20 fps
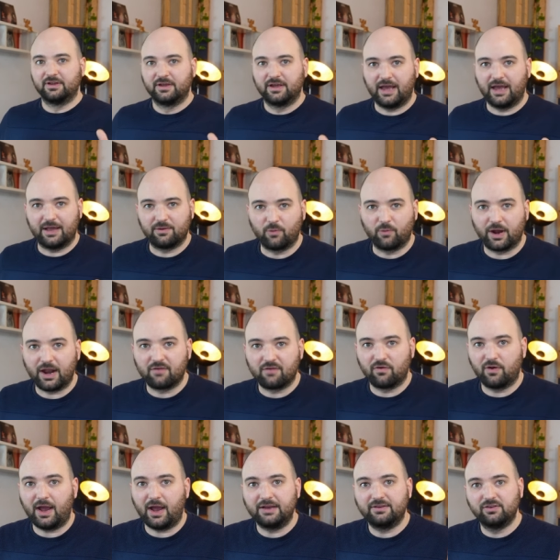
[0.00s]
And whatever
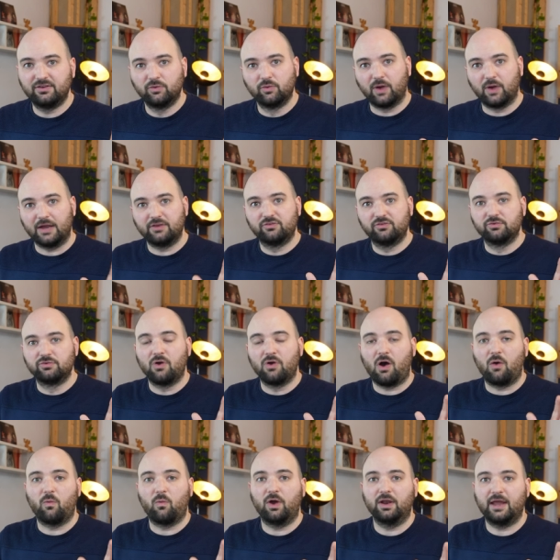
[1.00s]
I do, I do not want